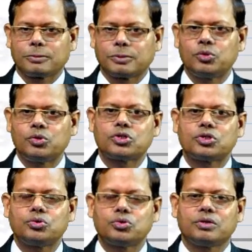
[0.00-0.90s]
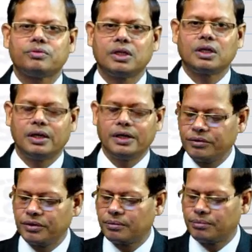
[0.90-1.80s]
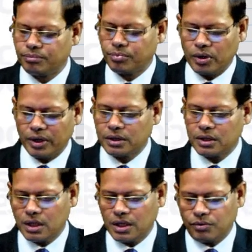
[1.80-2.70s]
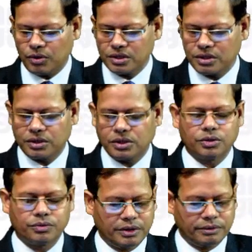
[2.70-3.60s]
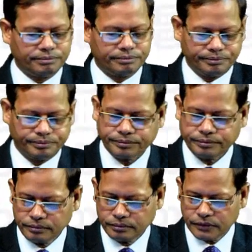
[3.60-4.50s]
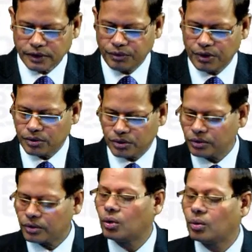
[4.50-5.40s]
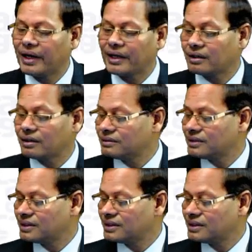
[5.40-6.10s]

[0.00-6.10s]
goods used with the cleared with the product. And what is the third one? You have to go back now.